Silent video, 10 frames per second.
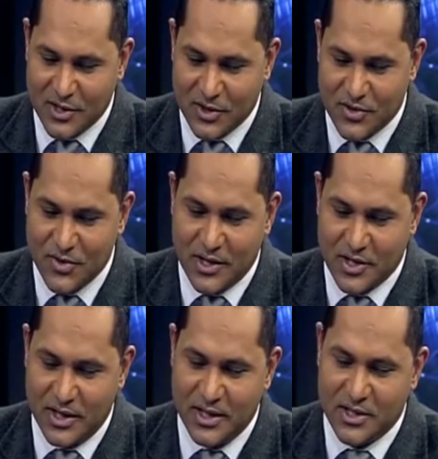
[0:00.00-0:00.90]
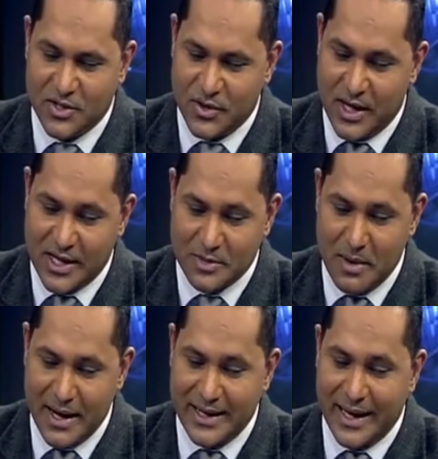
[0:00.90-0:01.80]
construction industry has
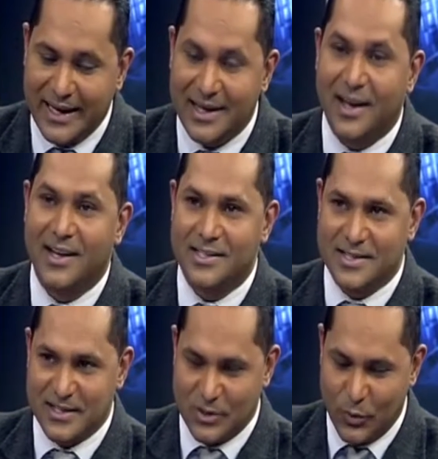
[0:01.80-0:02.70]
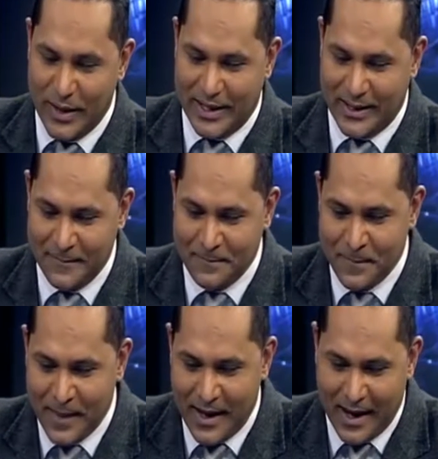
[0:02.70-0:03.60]
made headlines this week
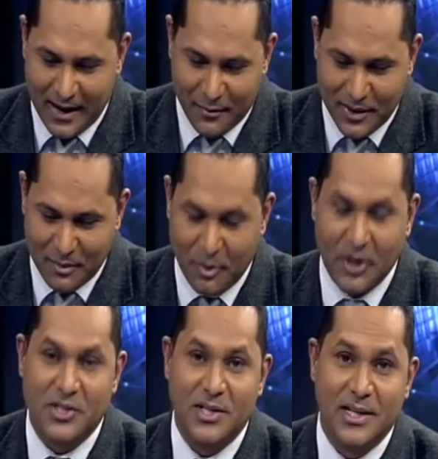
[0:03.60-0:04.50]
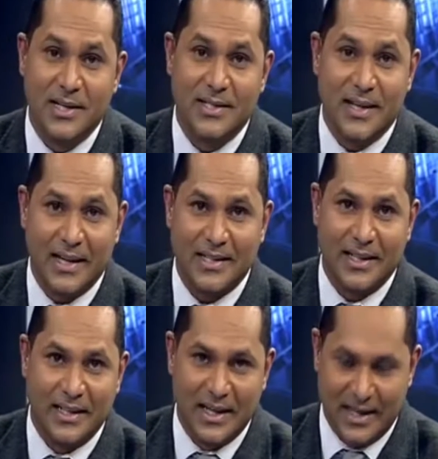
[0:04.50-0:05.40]
when a bridge near
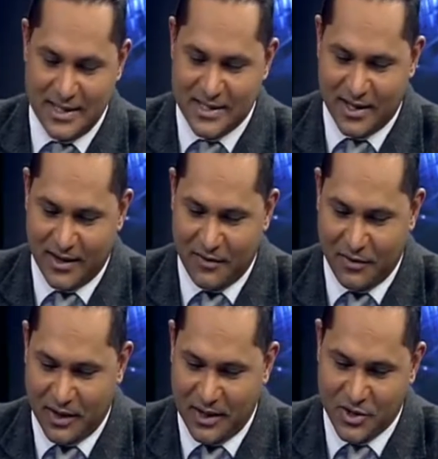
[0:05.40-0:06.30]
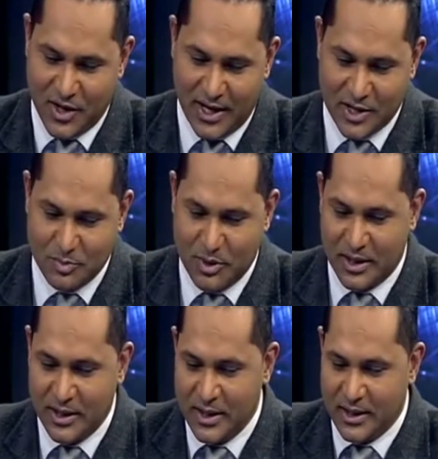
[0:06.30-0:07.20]
Sandton, in South Africa, in
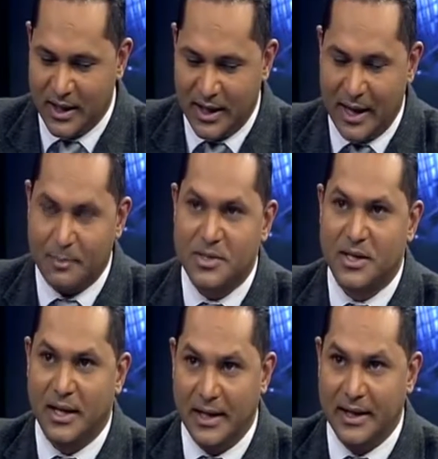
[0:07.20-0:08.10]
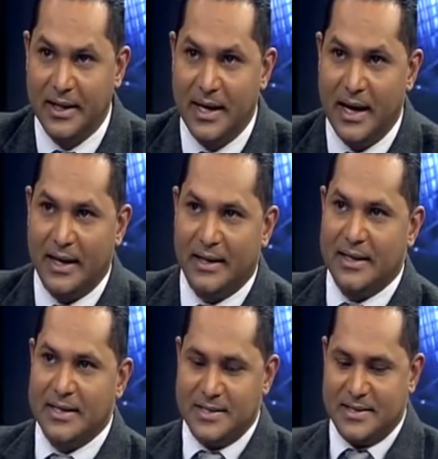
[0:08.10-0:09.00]
Johannesburg, collapsed, killing at
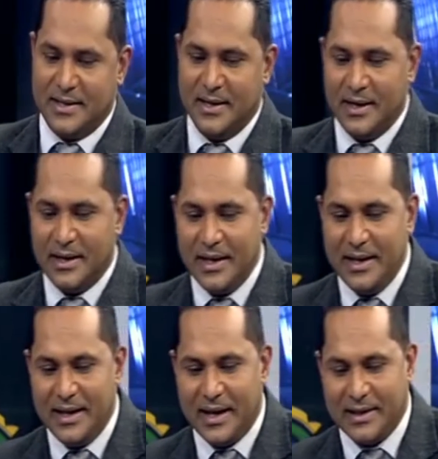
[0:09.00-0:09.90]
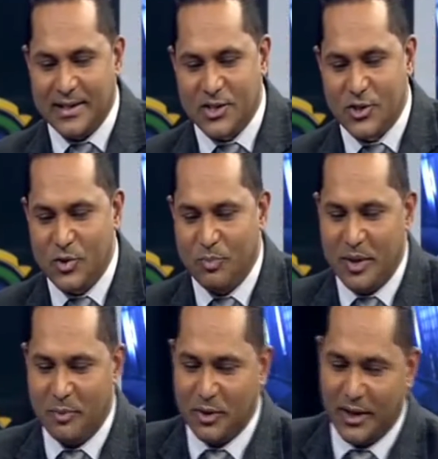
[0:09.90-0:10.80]
least 2
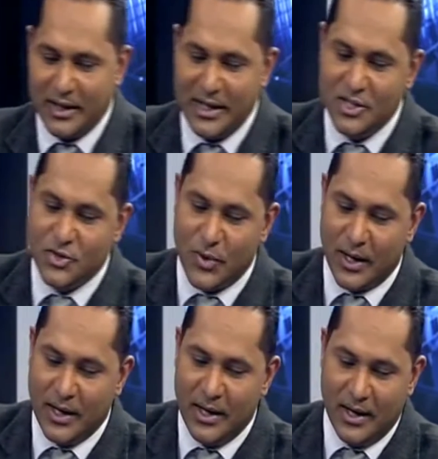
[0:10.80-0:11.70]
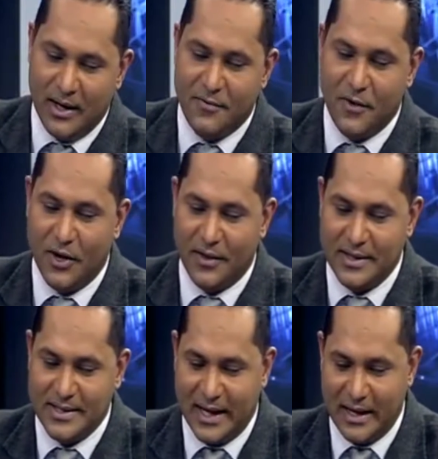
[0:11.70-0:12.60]
people and injuring a
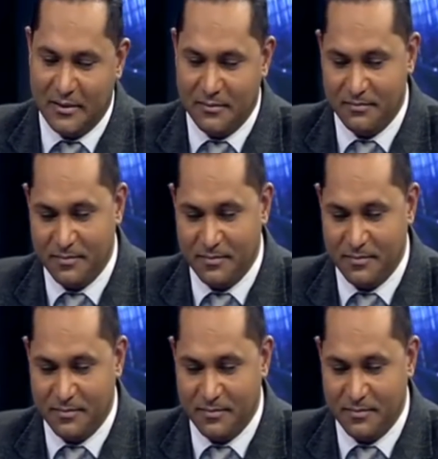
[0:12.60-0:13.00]
further 10.